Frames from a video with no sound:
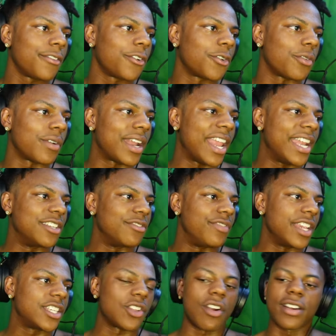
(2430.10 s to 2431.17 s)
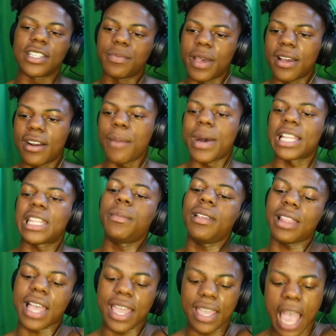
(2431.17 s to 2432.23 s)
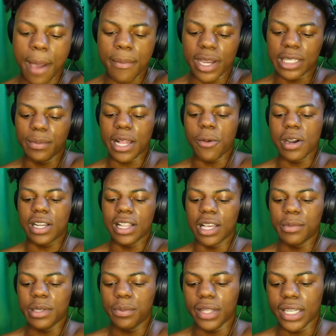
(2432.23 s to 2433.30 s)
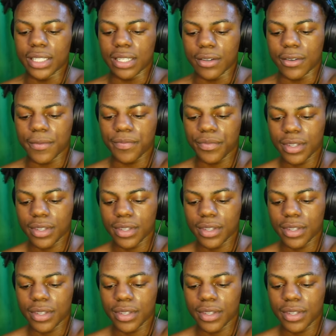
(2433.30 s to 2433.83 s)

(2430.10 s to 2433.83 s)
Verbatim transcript: cringe. Vikstar is better. I'm about to be like, I'm about to be like, what club he plays on?